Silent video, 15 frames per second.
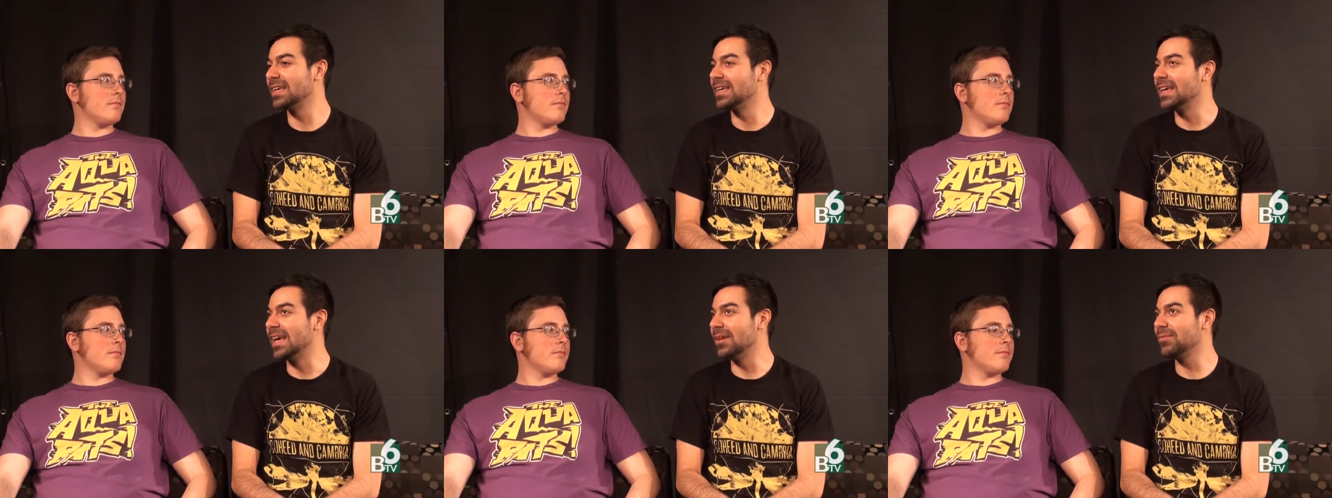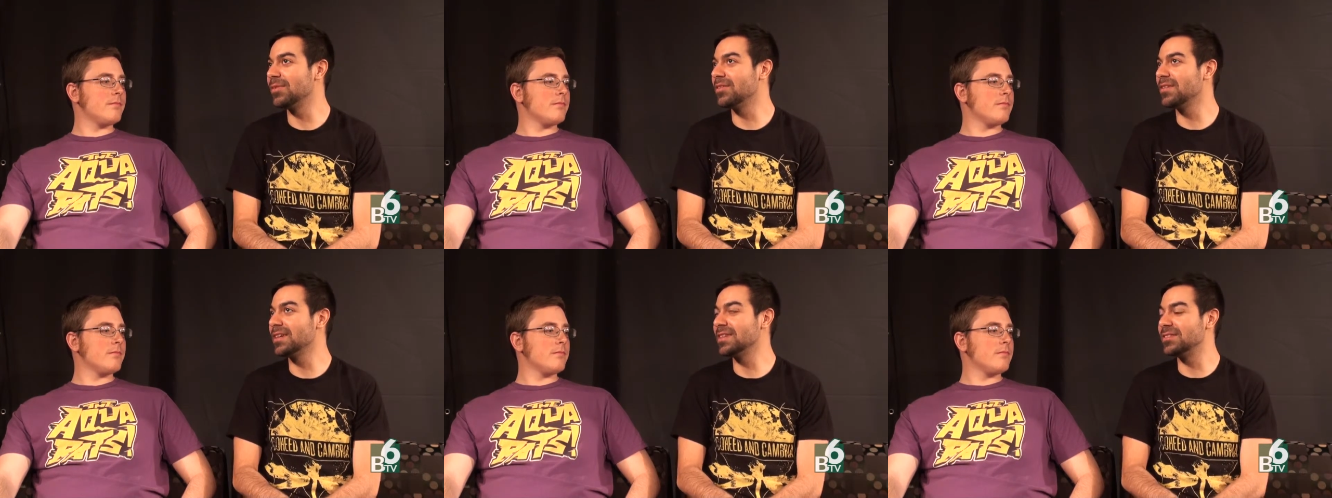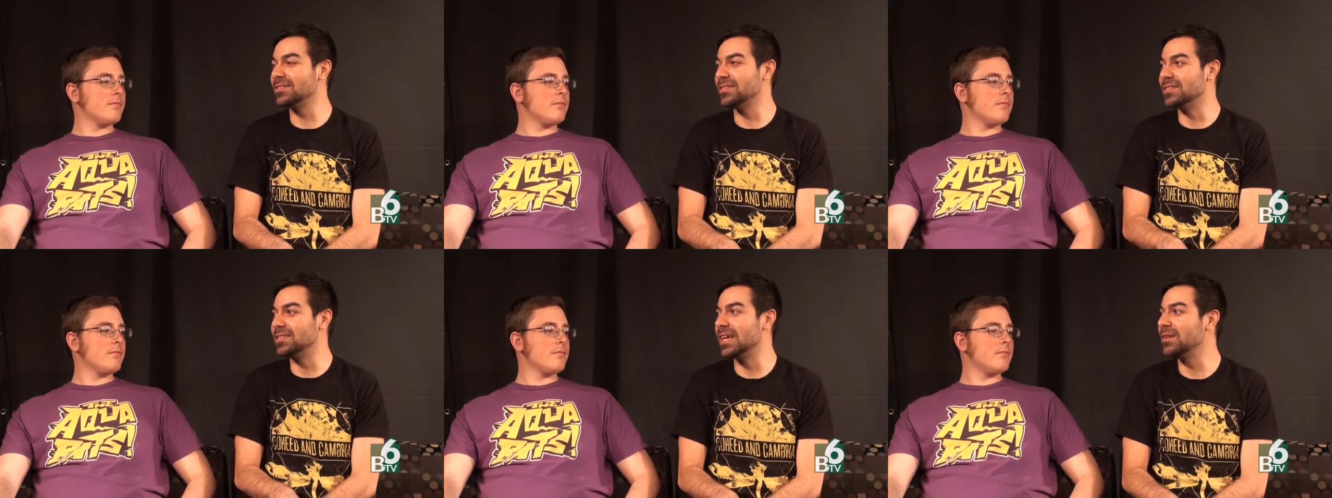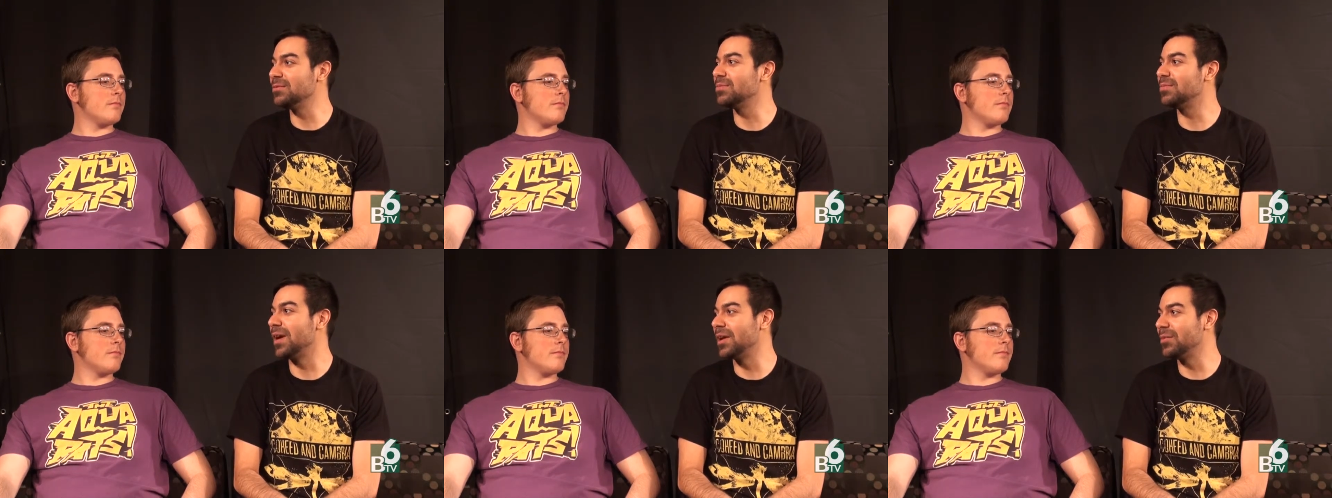Speaker 1: him going into a James
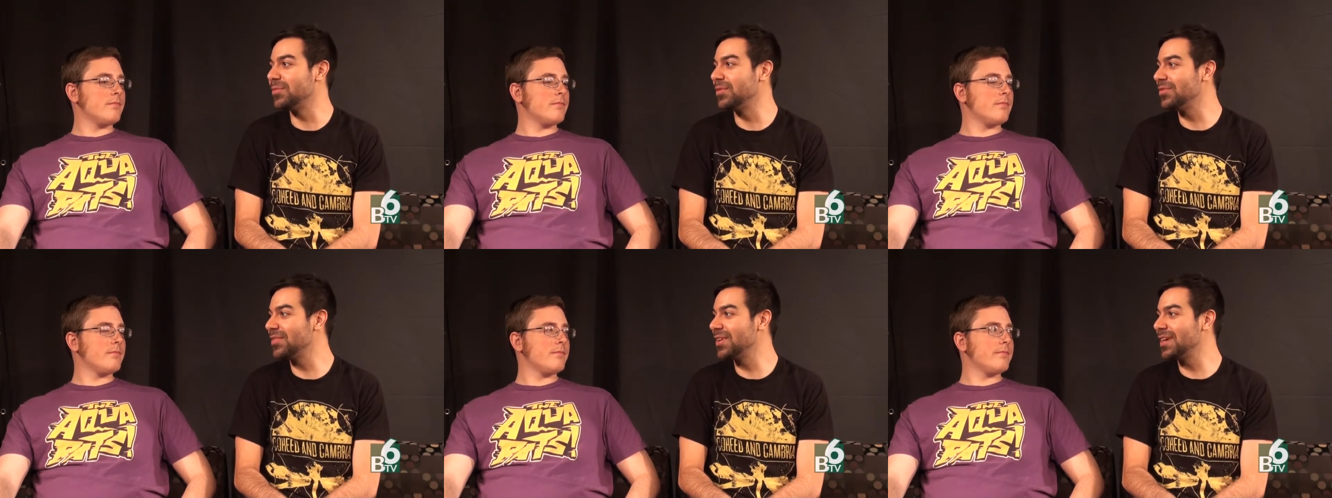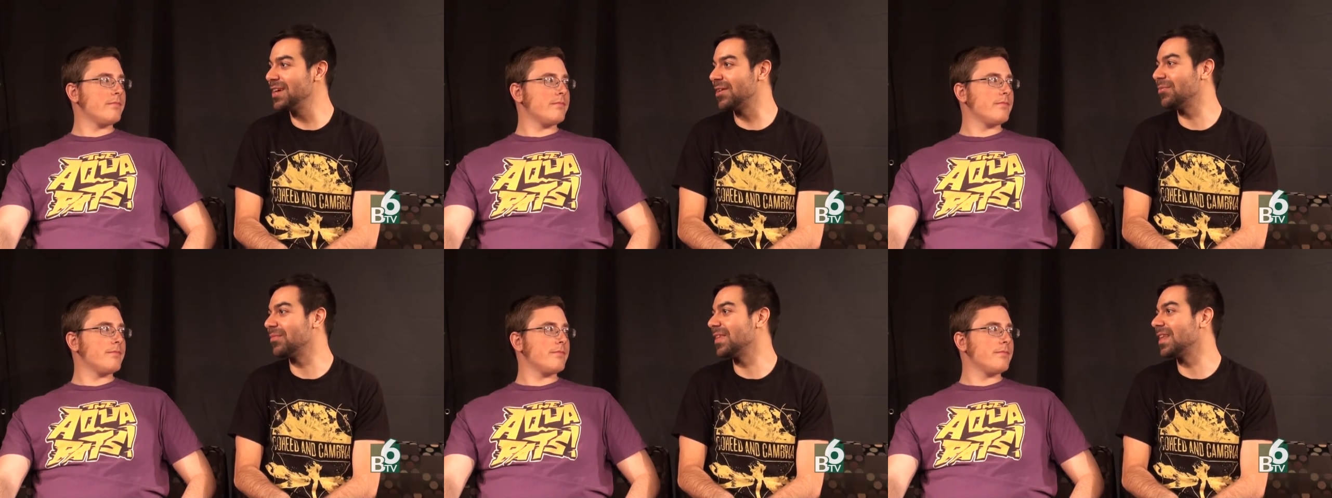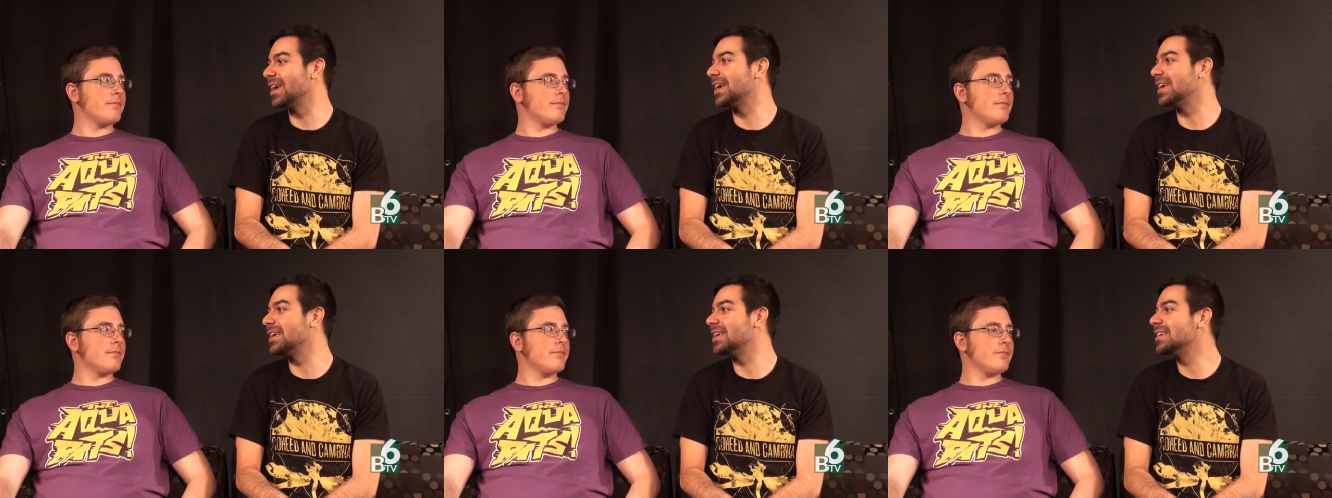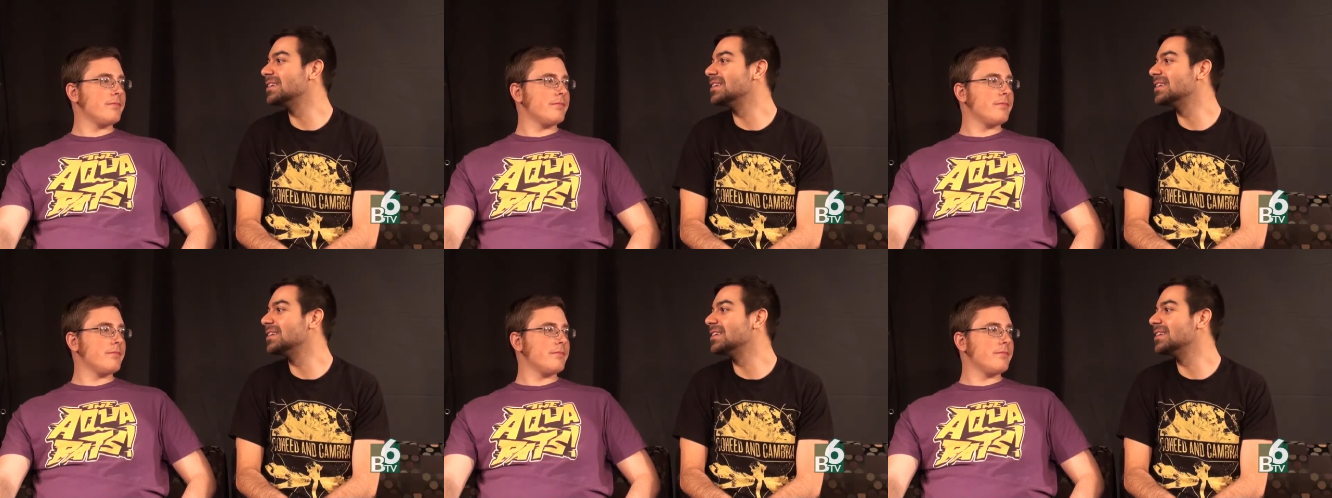Bond movie, I'm like,